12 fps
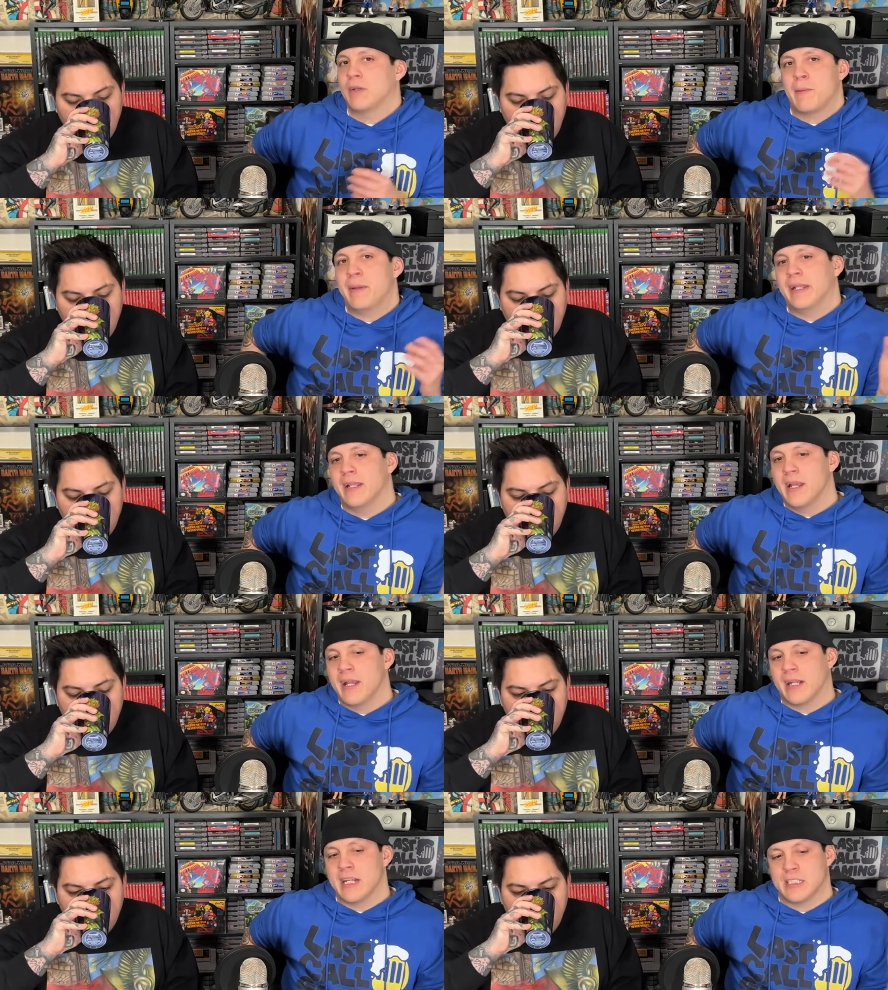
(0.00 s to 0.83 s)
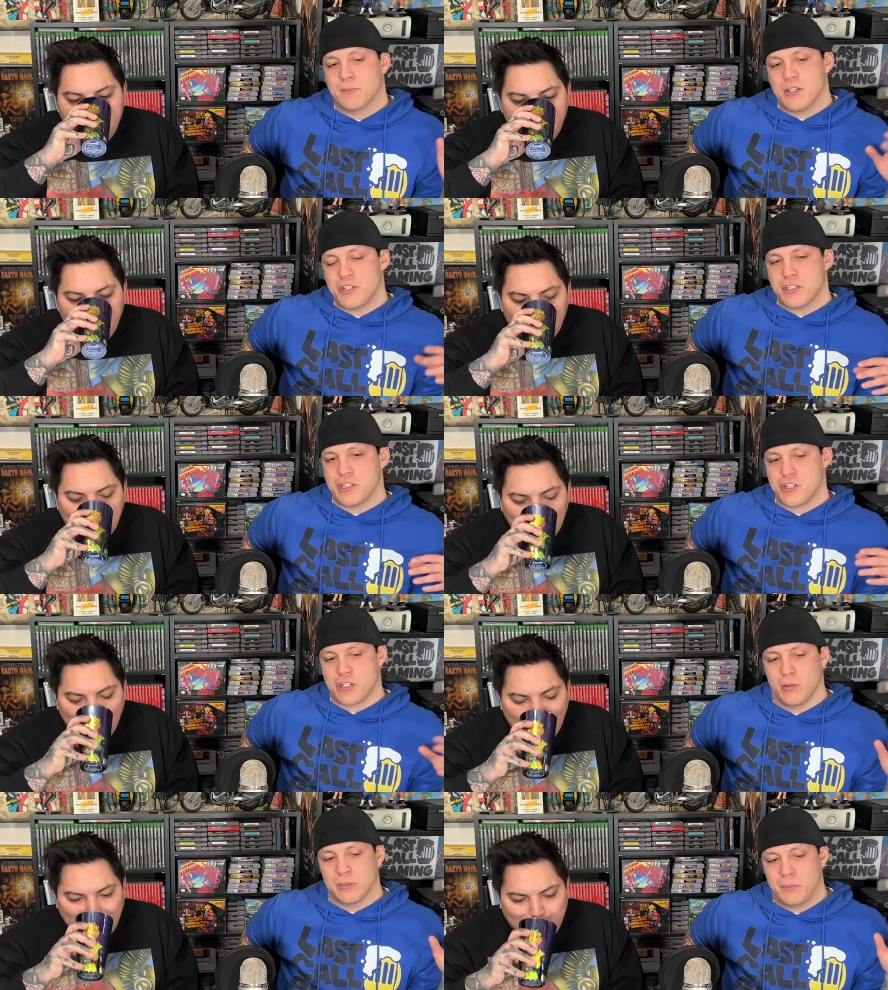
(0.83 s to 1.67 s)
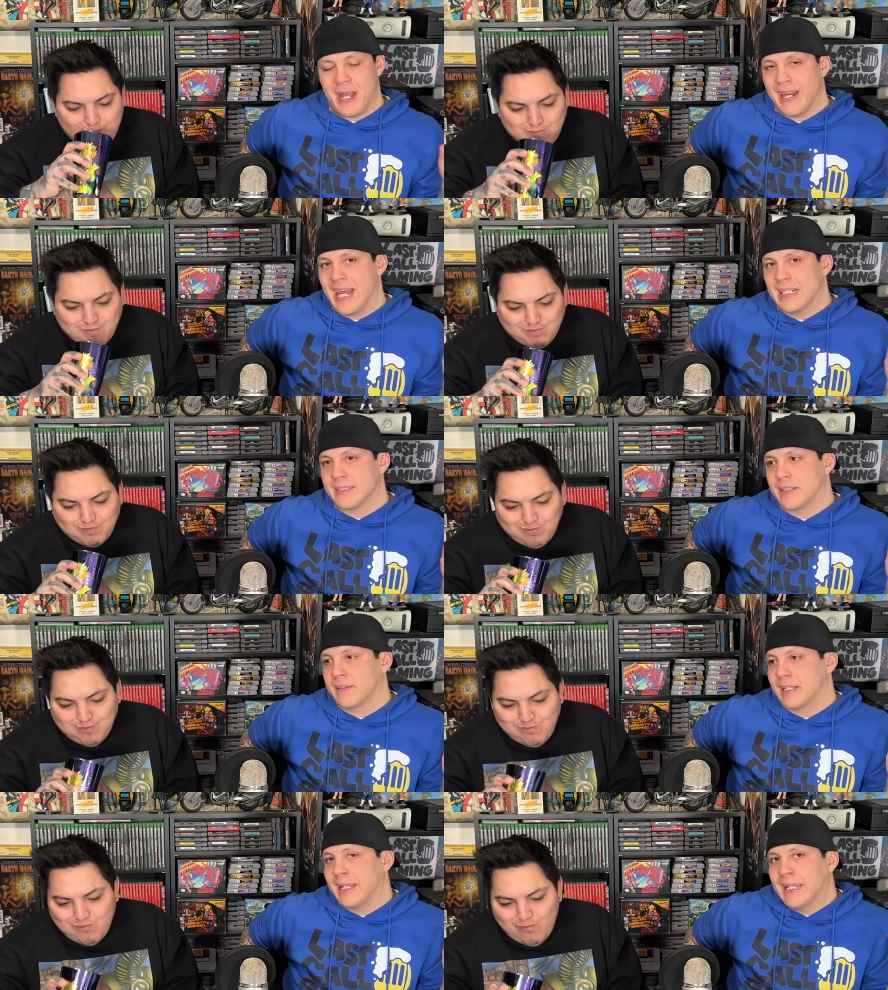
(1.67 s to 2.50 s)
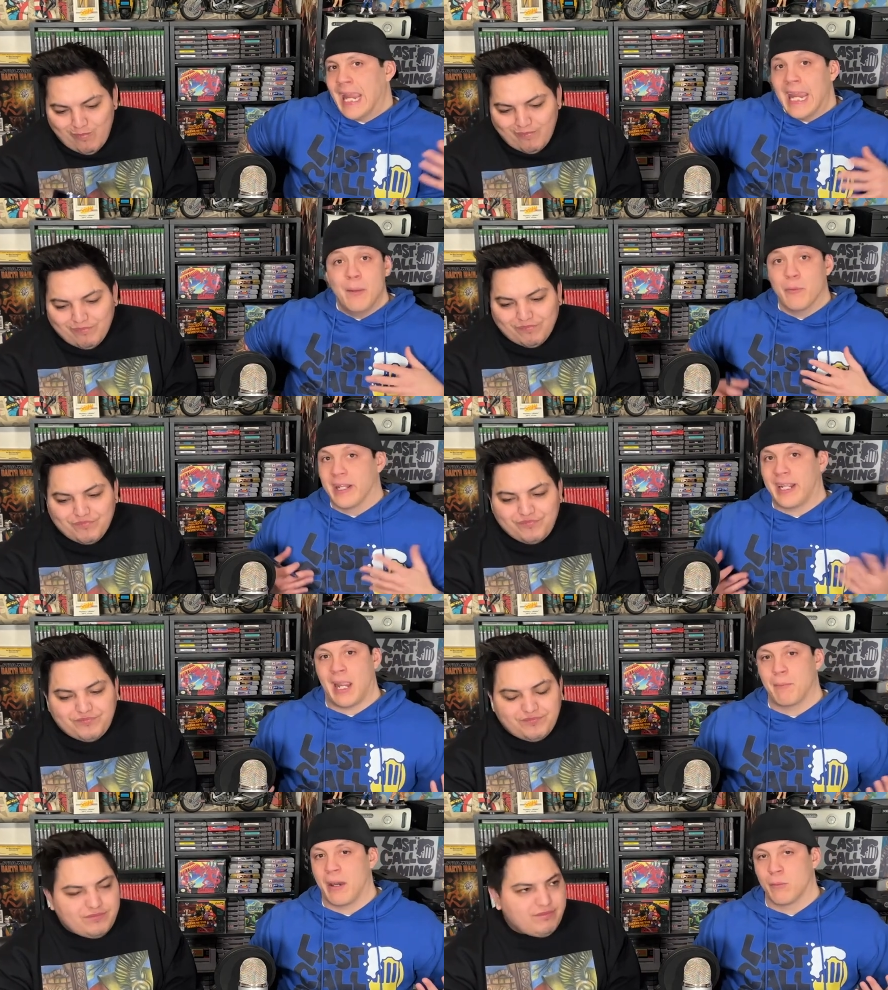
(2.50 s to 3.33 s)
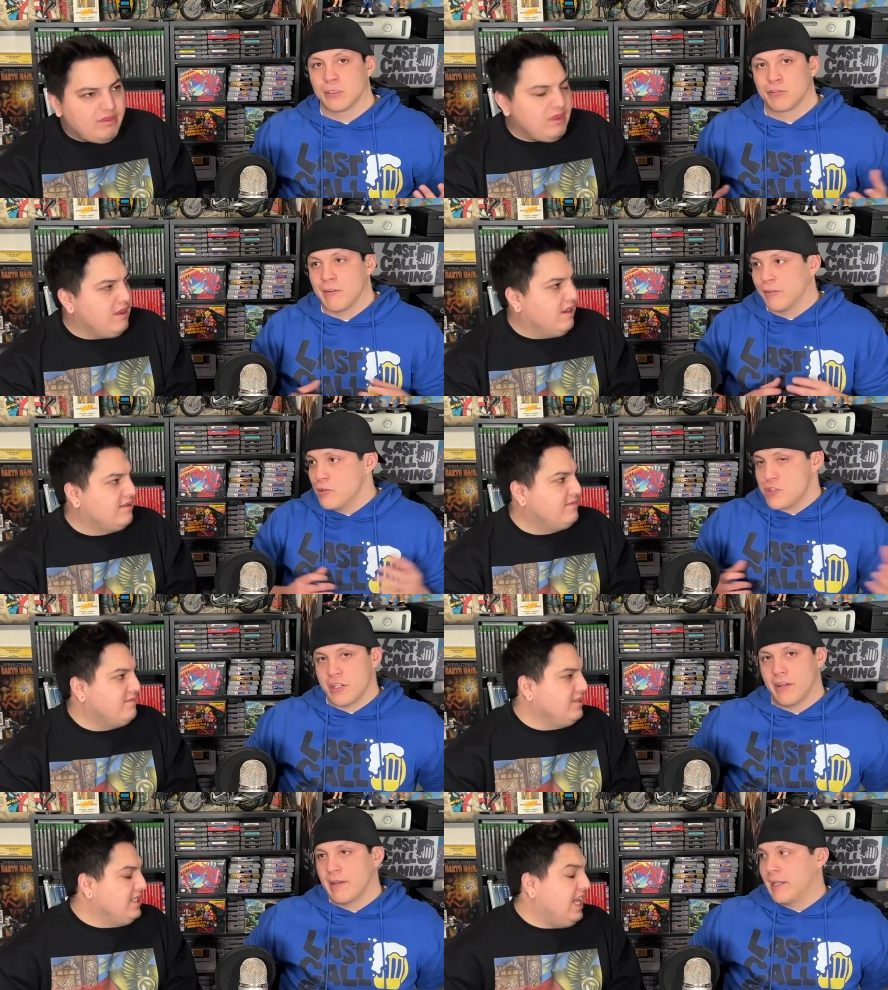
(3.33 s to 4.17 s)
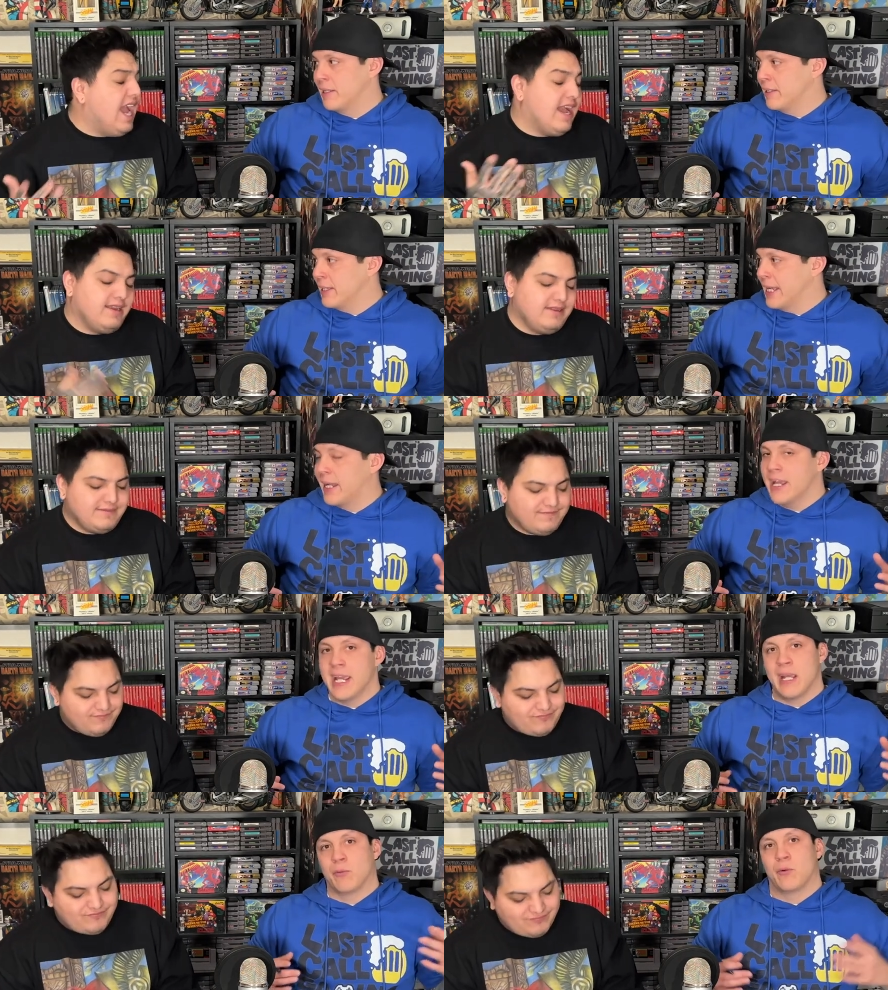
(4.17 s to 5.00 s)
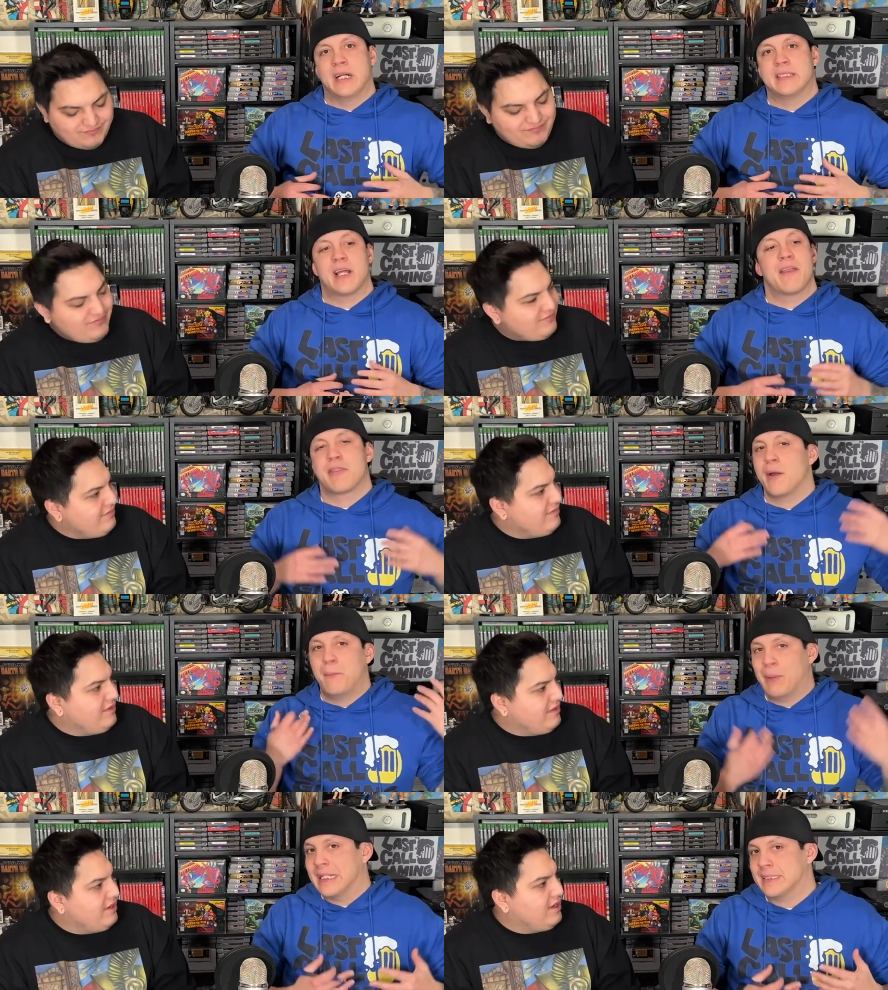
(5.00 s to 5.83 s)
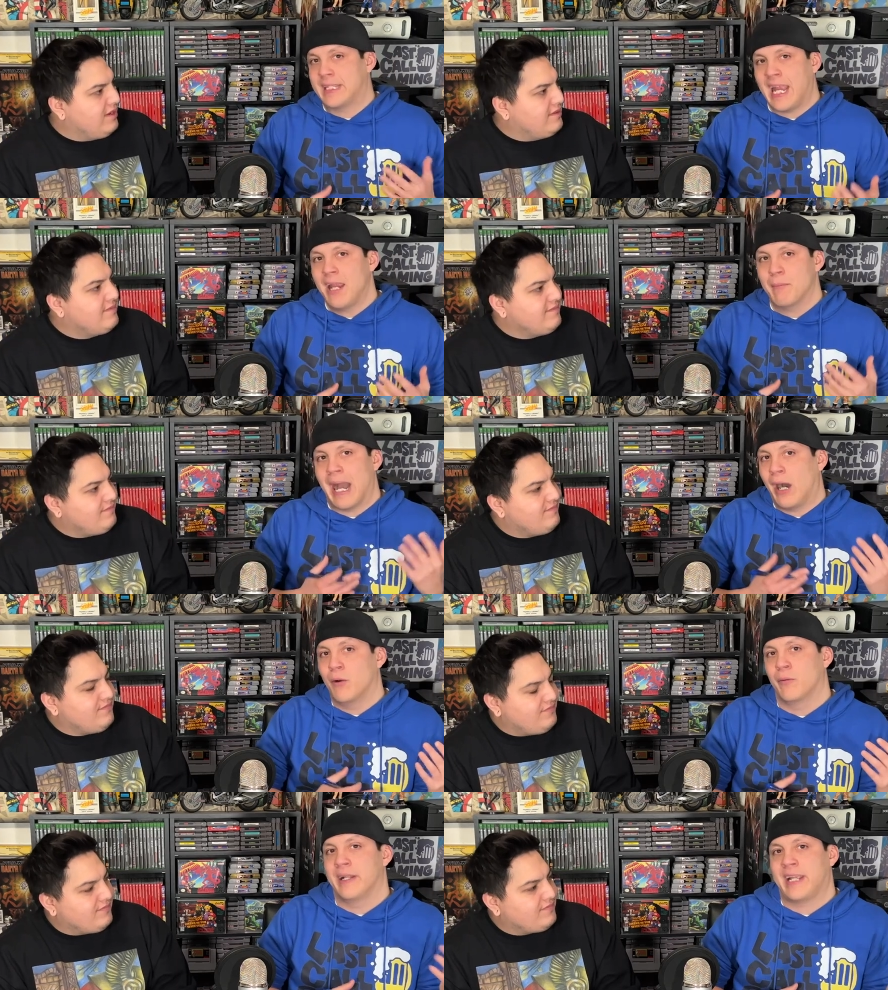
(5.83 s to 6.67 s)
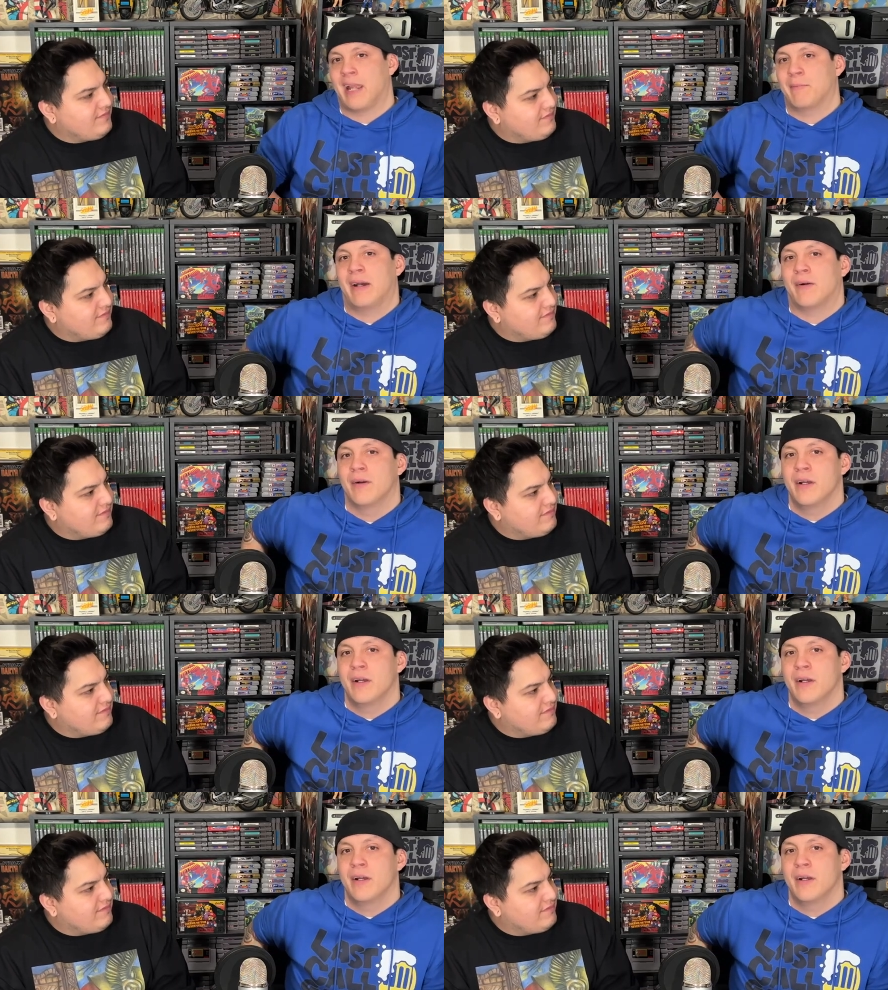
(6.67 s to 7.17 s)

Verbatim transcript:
Speaker 1: I mean, as much as this show was badass, the game when it came out was revolutionary. Yeah. Like it was the best game out when it came out.